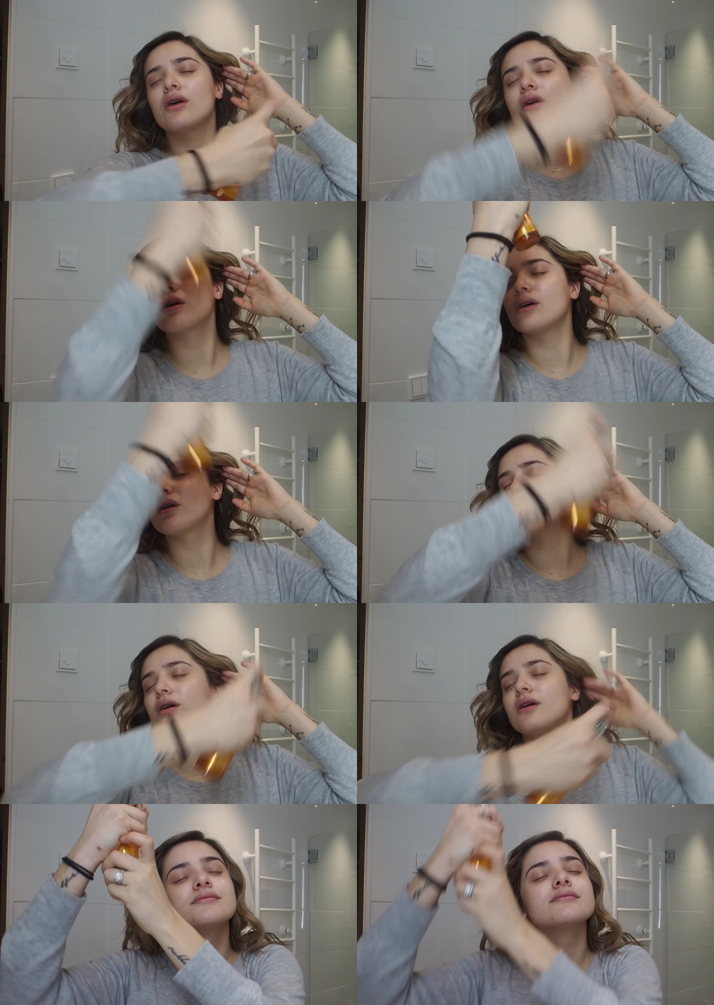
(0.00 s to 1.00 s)

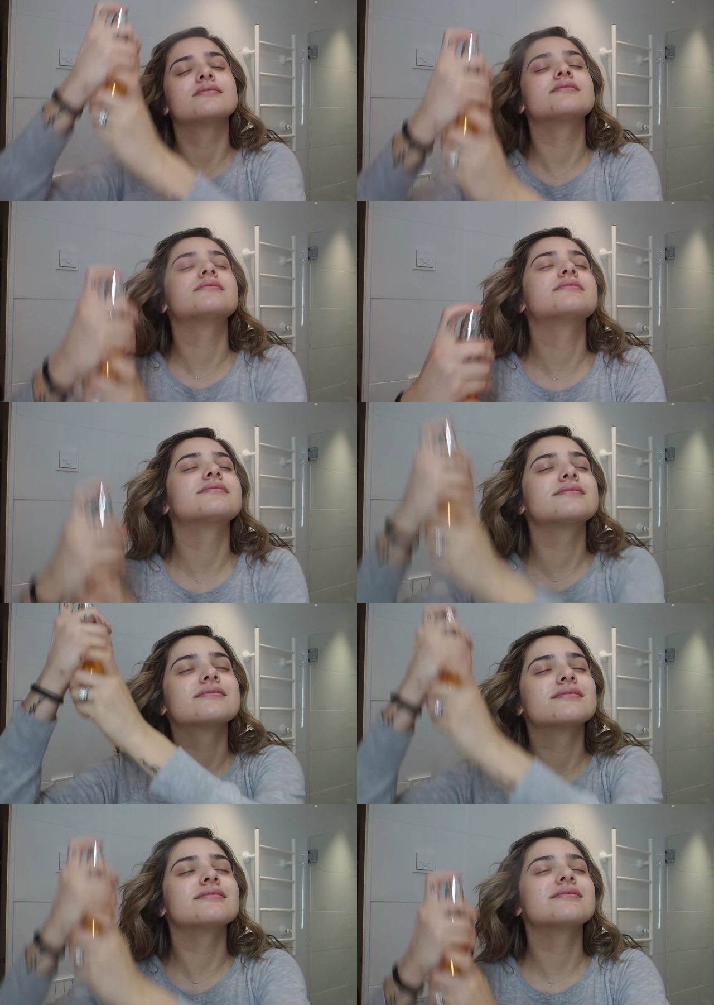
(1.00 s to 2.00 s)

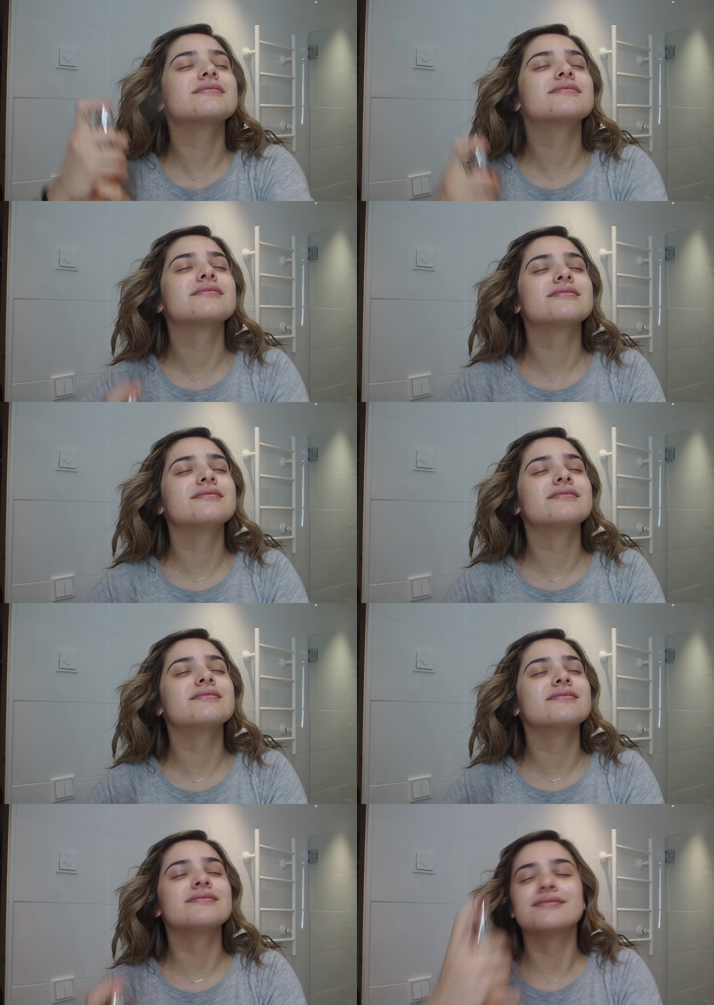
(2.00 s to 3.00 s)

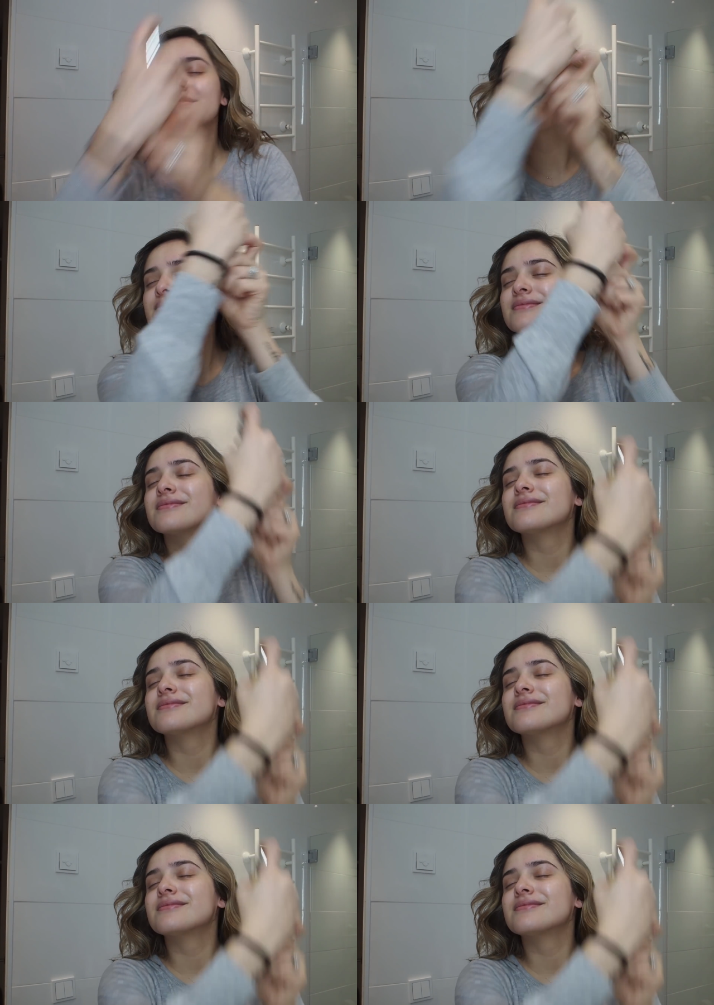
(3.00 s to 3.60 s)
(silence)